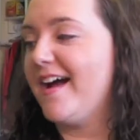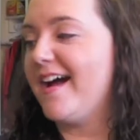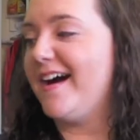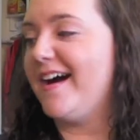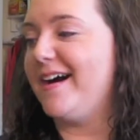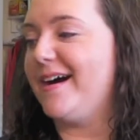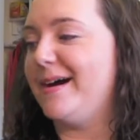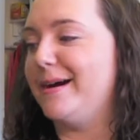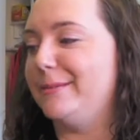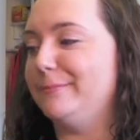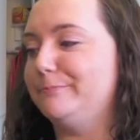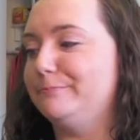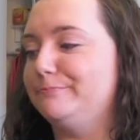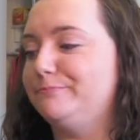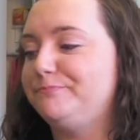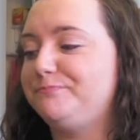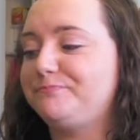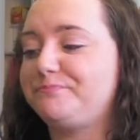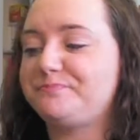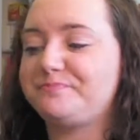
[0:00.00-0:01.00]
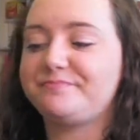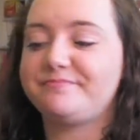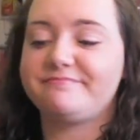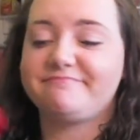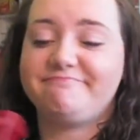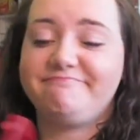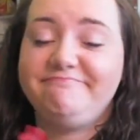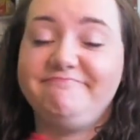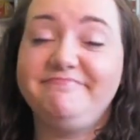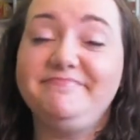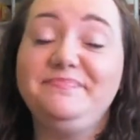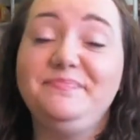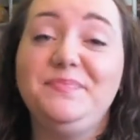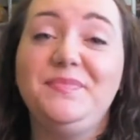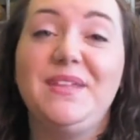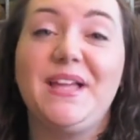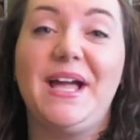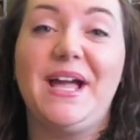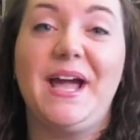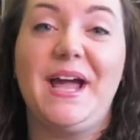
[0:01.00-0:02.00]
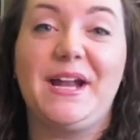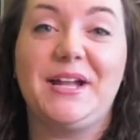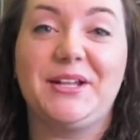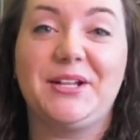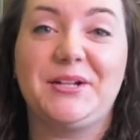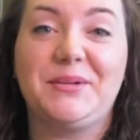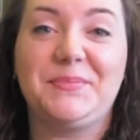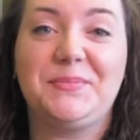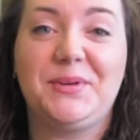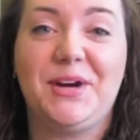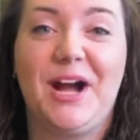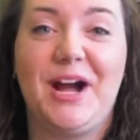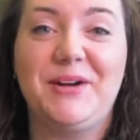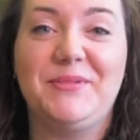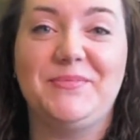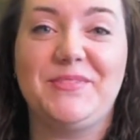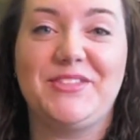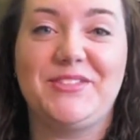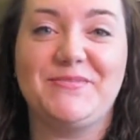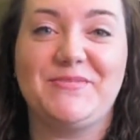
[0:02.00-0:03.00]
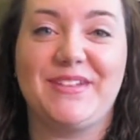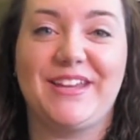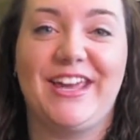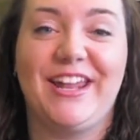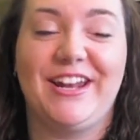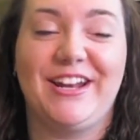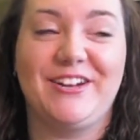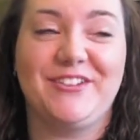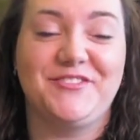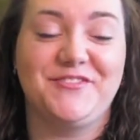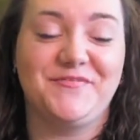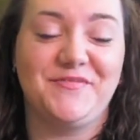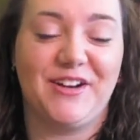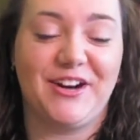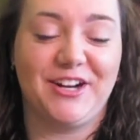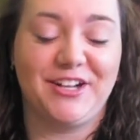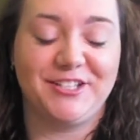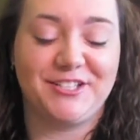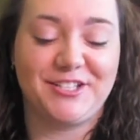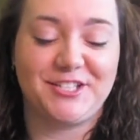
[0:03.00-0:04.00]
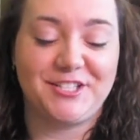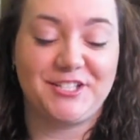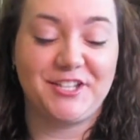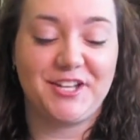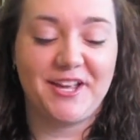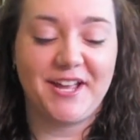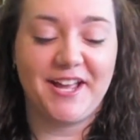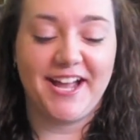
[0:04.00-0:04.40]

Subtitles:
I had a little problem at the beginning of March.